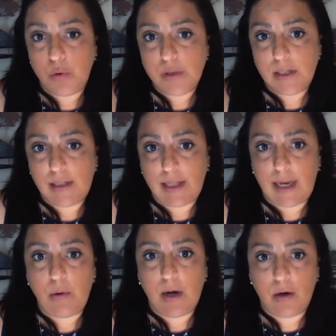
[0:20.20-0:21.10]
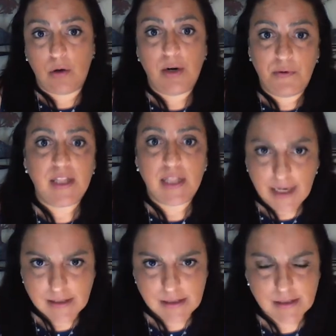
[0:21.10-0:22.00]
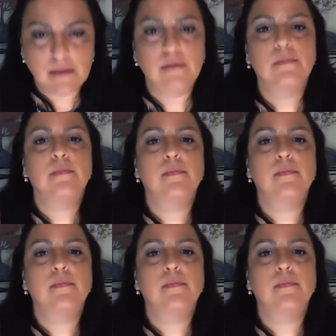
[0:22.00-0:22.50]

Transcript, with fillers: books that they are going to read next.